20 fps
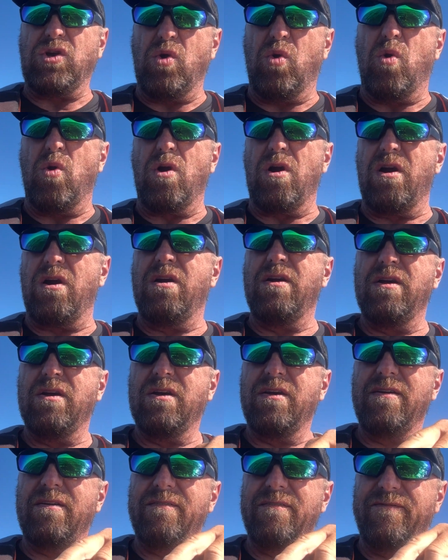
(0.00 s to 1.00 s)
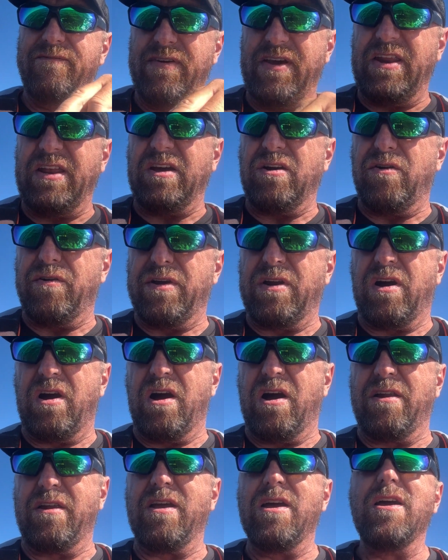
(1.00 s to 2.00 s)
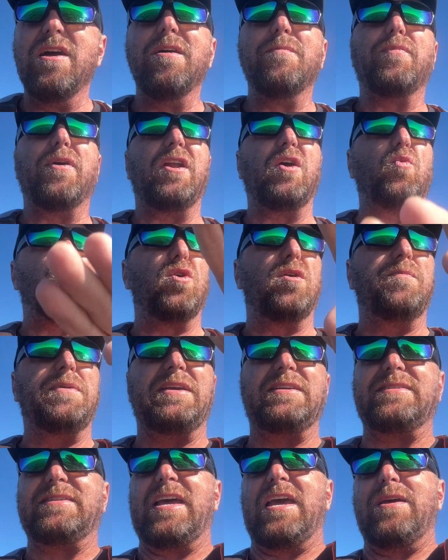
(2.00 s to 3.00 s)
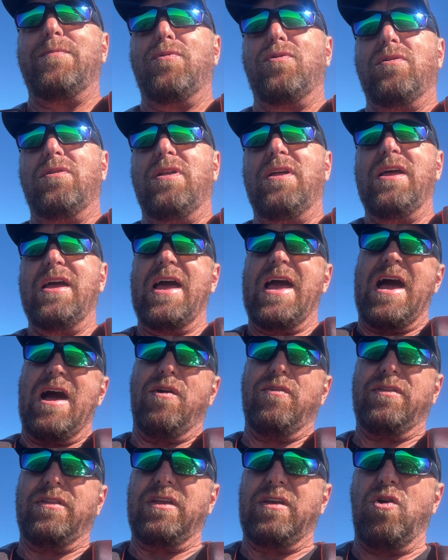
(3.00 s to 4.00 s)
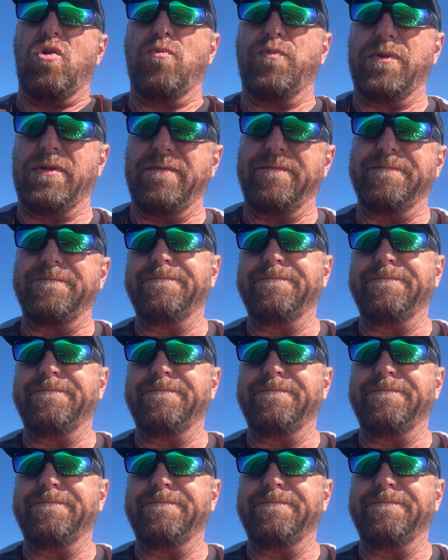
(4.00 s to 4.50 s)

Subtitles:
you're videoing on, but it will be stable out in the open.